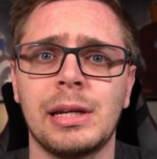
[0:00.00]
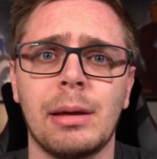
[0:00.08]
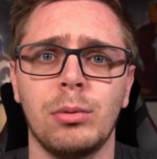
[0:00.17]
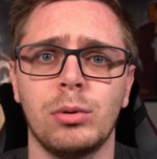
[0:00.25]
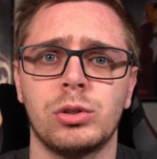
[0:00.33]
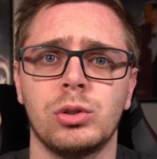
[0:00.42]

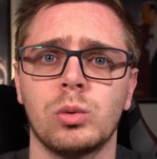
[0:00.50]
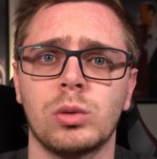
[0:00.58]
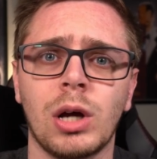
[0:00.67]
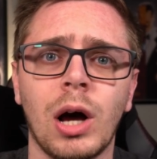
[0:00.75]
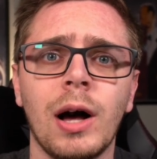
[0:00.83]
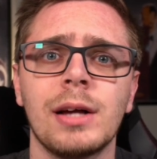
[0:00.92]
able to
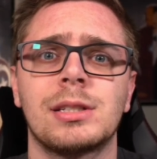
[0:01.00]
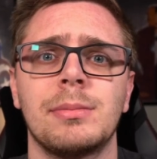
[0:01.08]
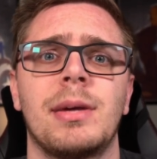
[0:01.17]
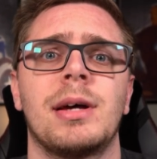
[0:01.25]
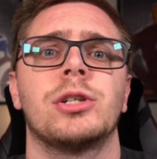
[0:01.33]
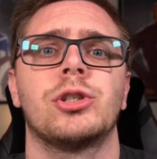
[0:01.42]

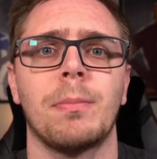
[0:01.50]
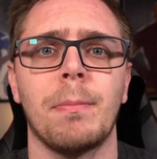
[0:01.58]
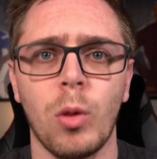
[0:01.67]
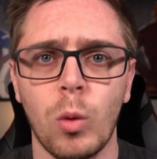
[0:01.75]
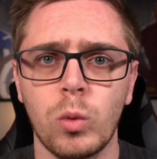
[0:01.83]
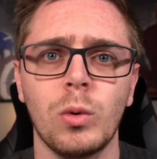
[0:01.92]
customize your
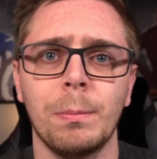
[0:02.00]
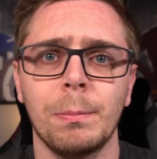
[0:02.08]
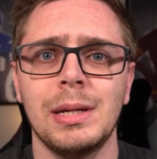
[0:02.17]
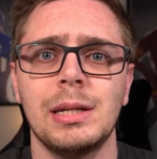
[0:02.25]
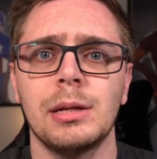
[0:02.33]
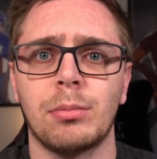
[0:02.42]
local
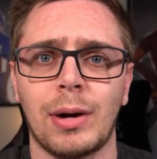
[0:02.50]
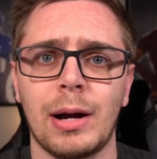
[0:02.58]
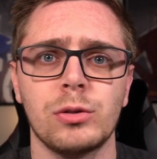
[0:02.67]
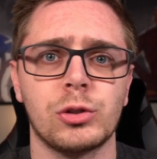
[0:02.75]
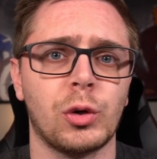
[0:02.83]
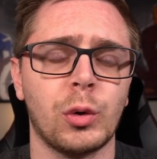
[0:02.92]
media
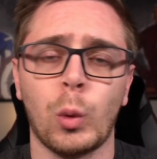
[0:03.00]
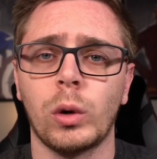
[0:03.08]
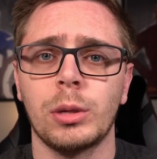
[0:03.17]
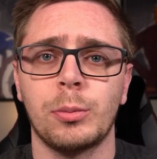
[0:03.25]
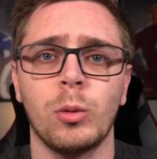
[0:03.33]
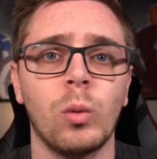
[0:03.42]
browser in order
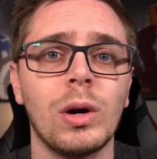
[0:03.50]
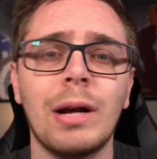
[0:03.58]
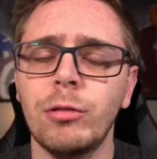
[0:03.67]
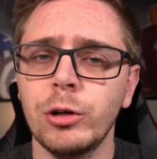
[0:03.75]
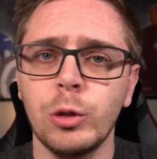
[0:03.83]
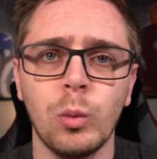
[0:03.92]
to put
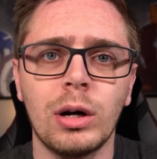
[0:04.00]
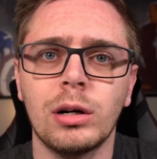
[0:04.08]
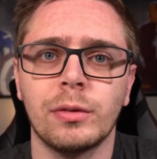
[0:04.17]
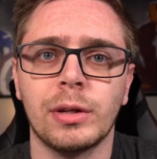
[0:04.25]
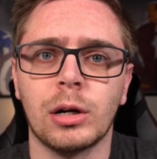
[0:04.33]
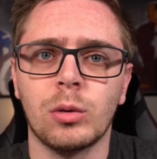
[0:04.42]
whatever you want on
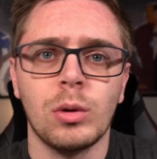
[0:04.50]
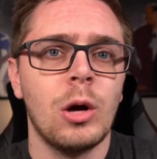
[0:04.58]
there